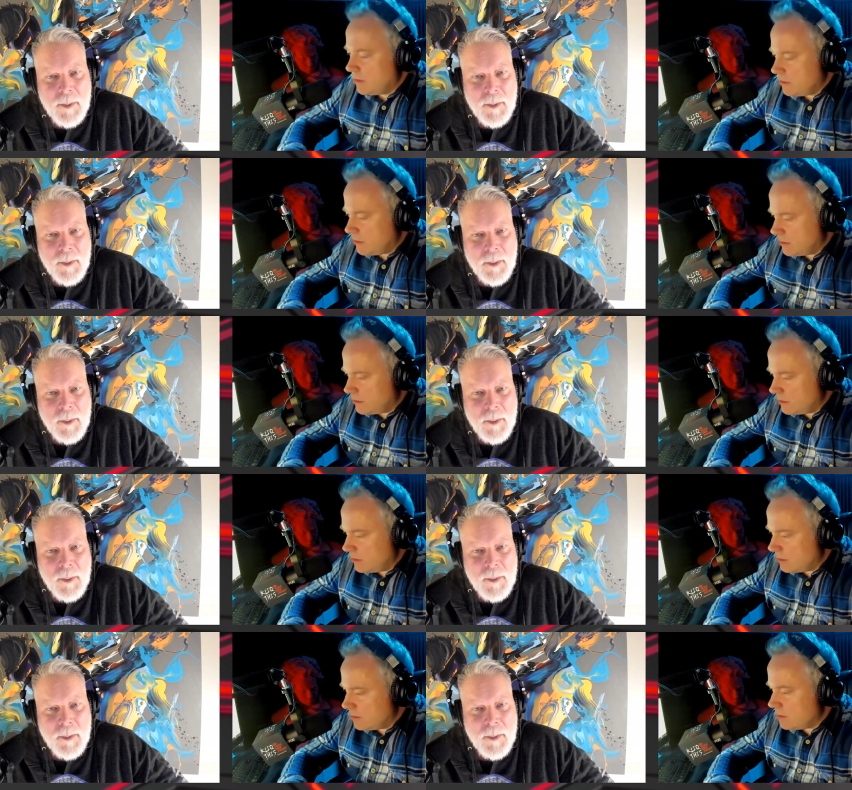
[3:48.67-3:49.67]
Speaker 1: on
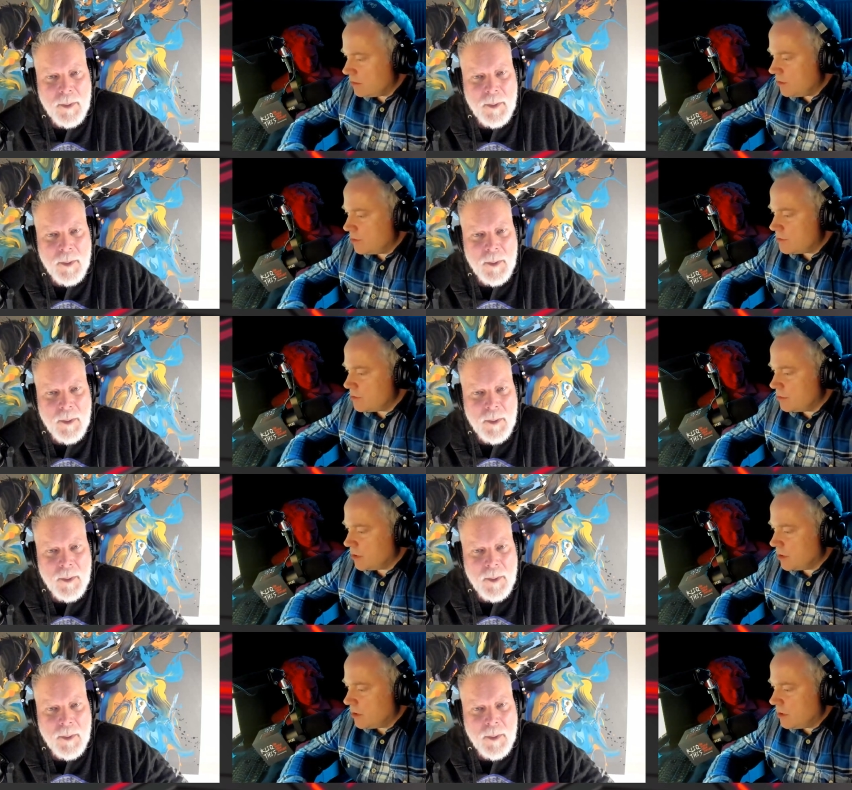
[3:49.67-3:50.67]
uh, on YouTube or
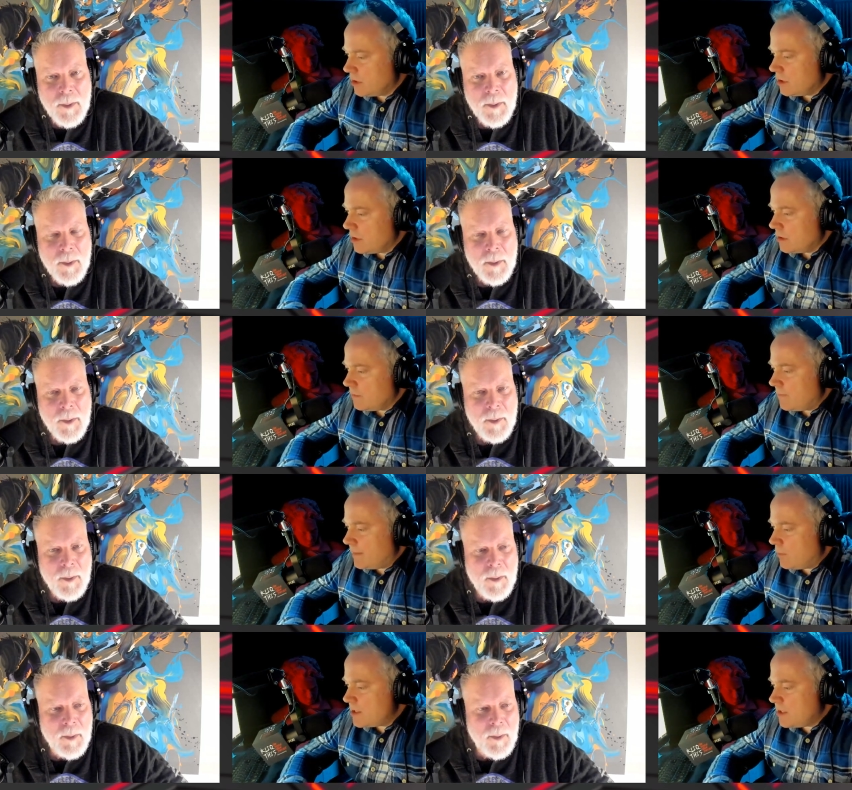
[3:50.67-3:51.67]
not.
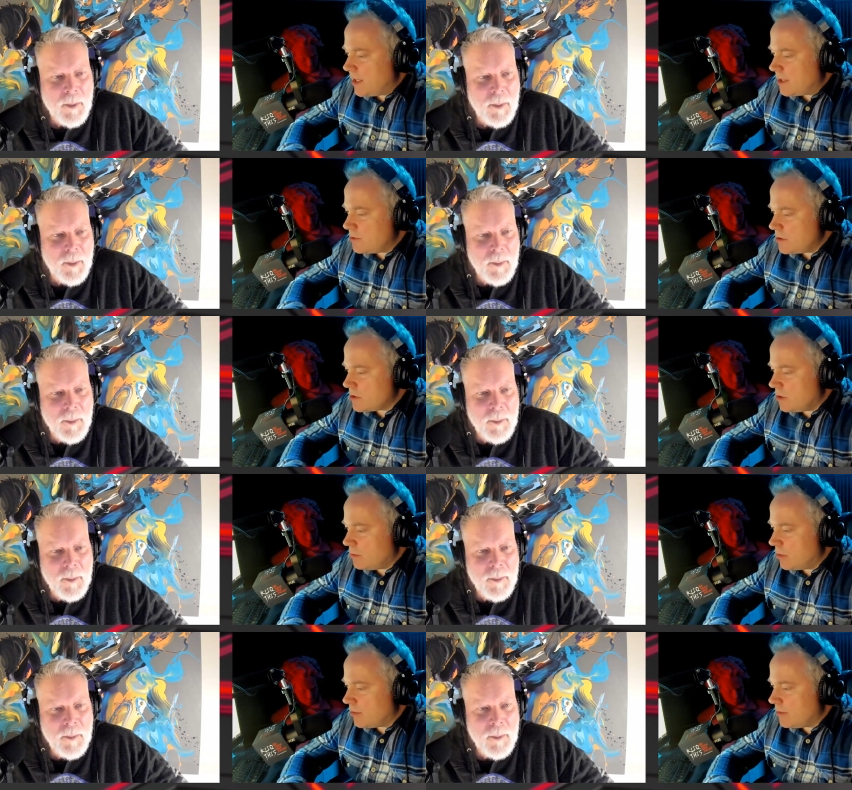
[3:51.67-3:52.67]
Wesley actually saw
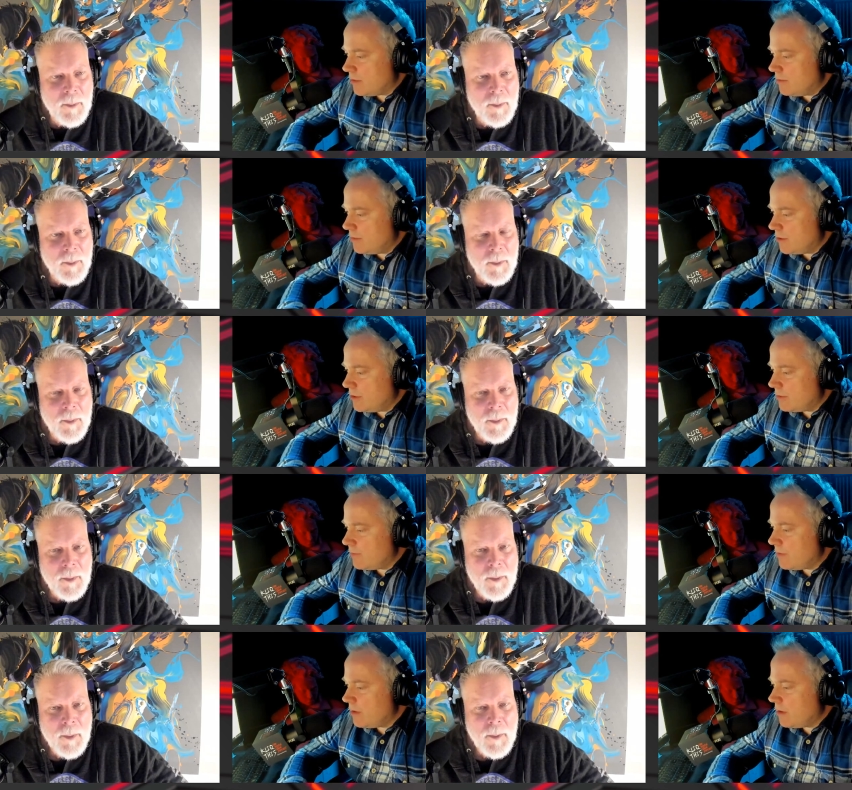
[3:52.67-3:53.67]
Birth. Good for you.
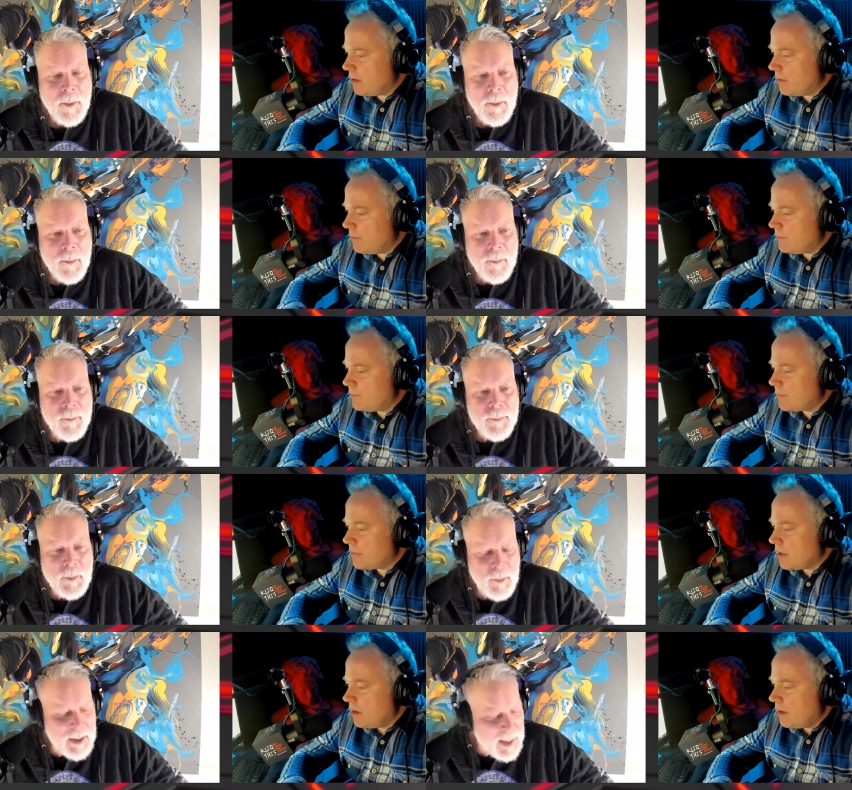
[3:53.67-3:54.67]
Um,
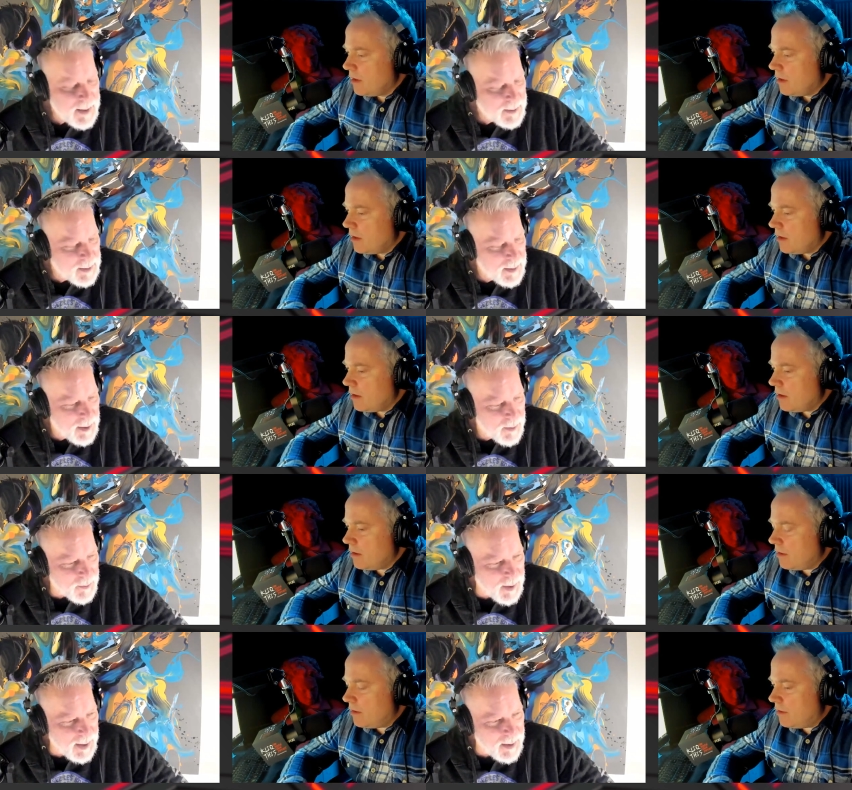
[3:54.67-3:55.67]
Speaker 2: what did I
Speaker 1: see
Speaker 2: the other
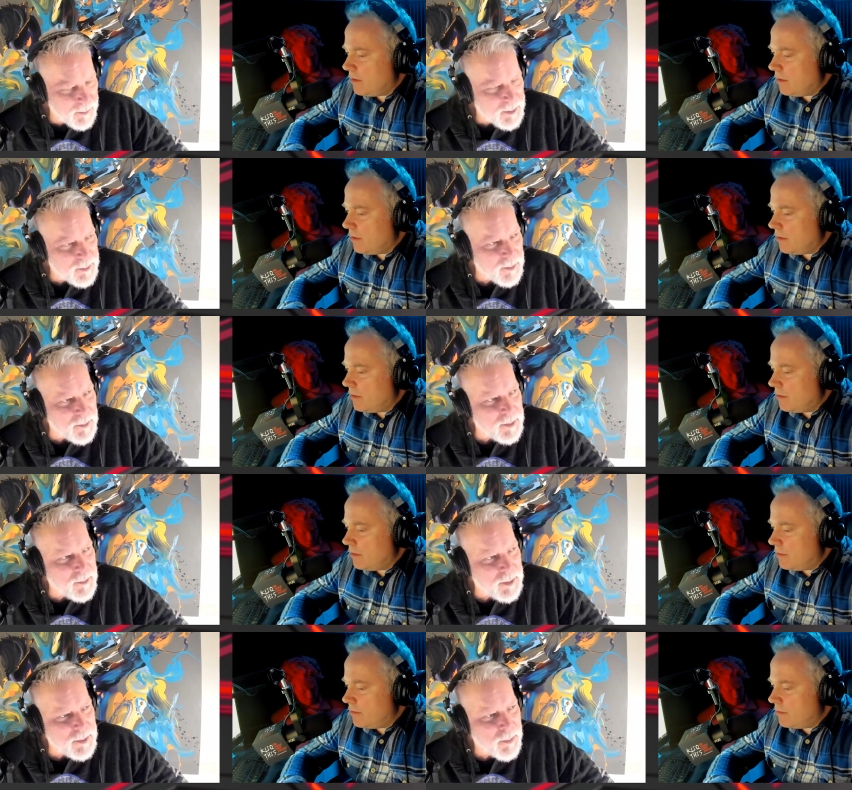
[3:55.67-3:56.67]
day that was
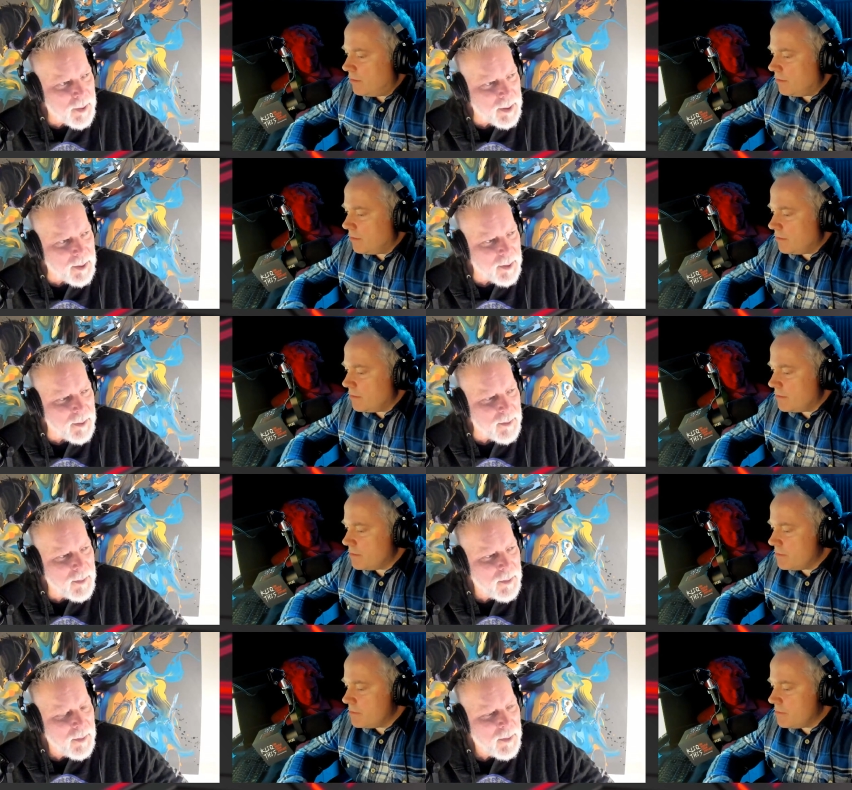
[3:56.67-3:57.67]
was pretty good?
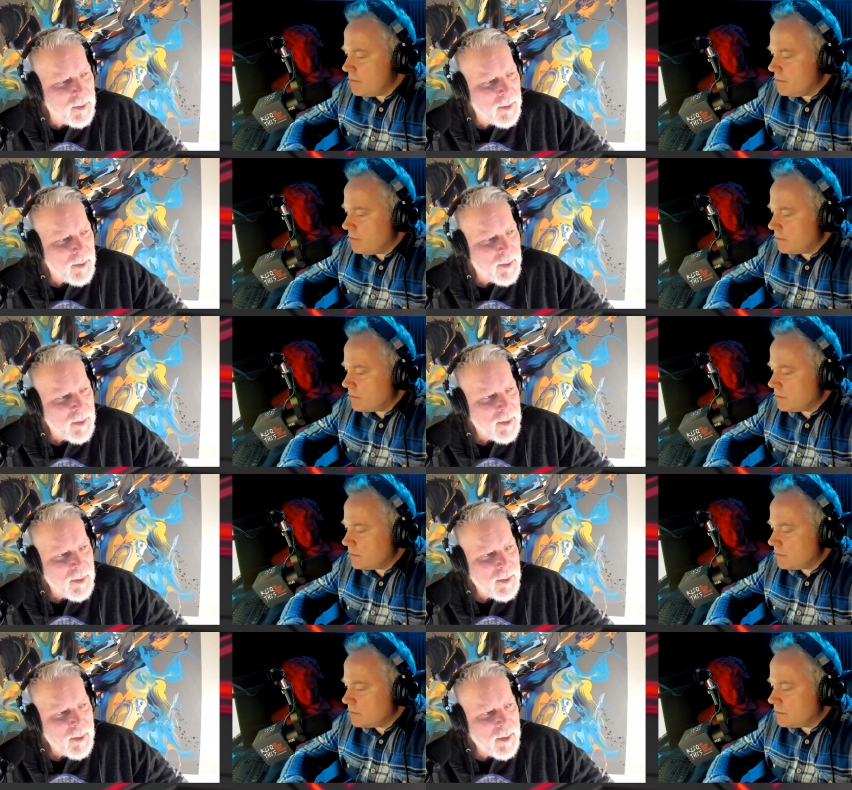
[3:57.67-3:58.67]

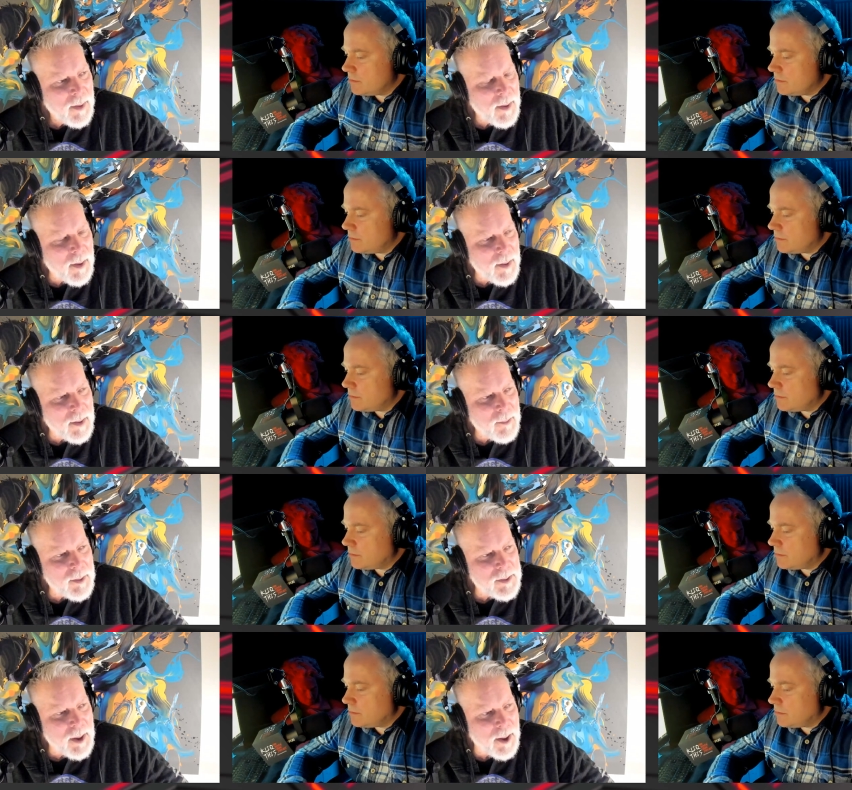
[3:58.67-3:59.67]
Uh, it
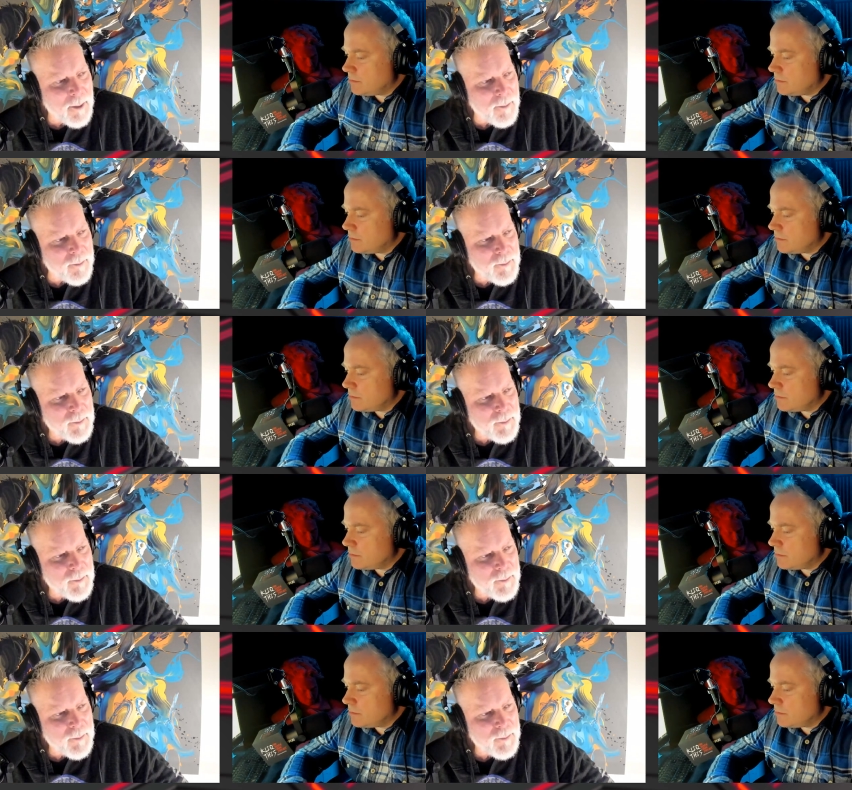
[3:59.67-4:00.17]
was um,